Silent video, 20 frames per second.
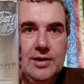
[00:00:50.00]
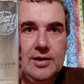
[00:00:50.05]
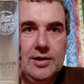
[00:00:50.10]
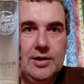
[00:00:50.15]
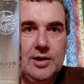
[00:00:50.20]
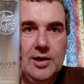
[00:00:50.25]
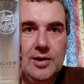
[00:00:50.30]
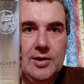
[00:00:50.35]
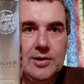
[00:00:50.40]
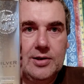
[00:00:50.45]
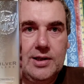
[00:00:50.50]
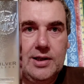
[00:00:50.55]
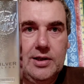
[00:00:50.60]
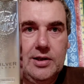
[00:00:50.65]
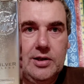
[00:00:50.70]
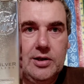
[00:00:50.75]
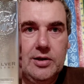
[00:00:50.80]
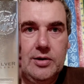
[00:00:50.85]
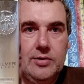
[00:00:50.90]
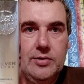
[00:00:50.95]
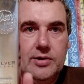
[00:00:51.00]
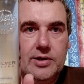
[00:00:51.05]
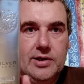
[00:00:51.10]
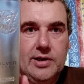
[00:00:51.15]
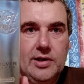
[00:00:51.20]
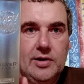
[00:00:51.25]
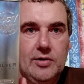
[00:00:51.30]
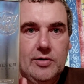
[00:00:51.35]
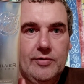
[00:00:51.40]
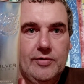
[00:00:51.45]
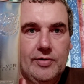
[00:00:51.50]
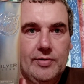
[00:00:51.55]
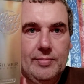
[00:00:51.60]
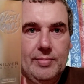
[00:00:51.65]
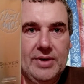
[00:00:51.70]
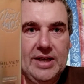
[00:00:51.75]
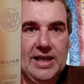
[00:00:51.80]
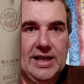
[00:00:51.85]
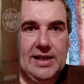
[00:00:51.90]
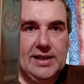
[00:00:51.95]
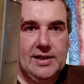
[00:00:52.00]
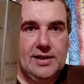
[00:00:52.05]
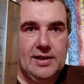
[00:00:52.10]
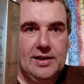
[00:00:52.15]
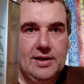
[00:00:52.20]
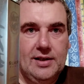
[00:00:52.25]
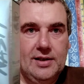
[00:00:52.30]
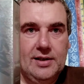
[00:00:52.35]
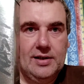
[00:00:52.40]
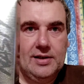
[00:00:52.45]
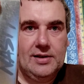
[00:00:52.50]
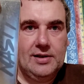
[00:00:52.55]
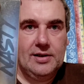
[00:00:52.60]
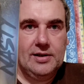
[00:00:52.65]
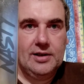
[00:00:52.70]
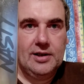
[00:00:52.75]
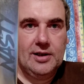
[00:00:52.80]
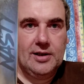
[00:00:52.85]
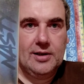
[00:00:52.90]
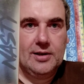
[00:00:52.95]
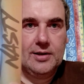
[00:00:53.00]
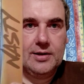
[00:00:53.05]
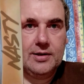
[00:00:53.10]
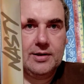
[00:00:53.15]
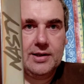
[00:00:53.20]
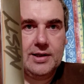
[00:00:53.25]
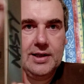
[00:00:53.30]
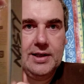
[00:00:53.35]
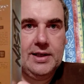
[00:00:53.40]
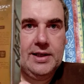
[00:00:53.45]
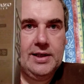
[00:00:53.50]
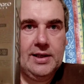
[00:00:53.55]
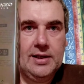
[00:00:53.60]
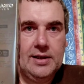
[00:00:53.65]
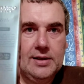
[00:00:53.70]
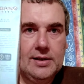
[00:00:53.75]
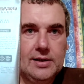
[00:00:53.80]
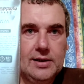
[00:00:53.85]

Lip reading: Nasty juice silver blend, nasty.